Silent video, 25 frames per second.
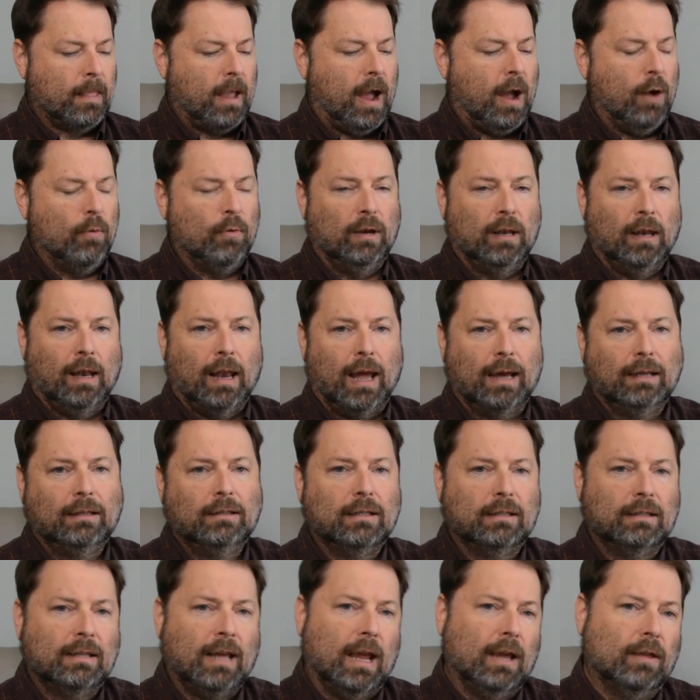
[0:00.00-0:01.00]
I would like
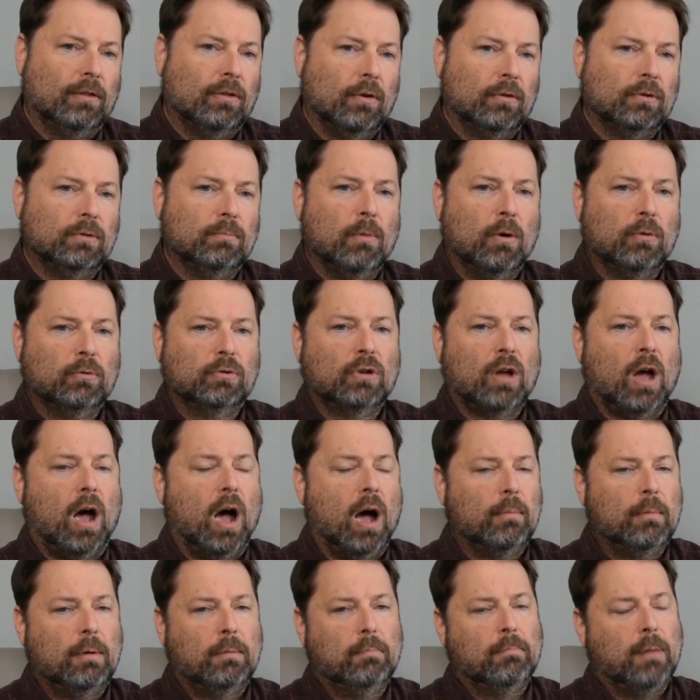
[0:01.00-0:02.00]
to take those most
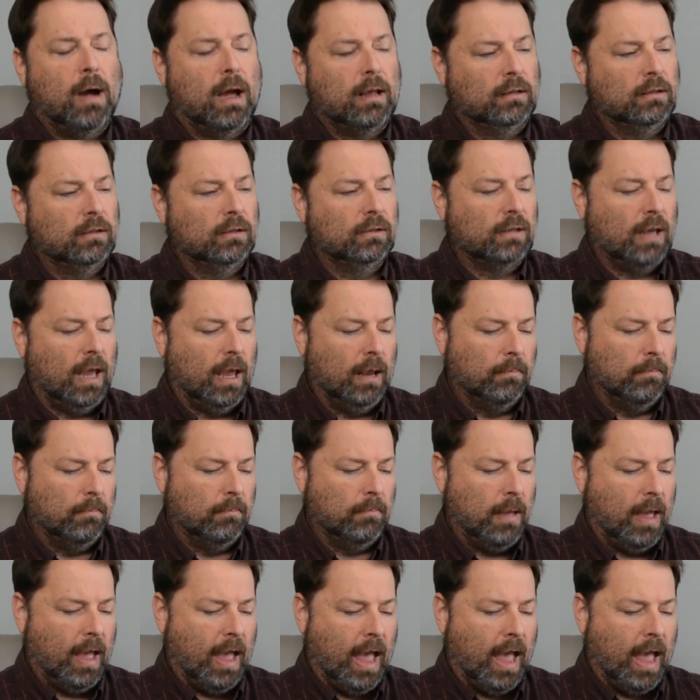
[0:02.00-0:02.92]
common buttons and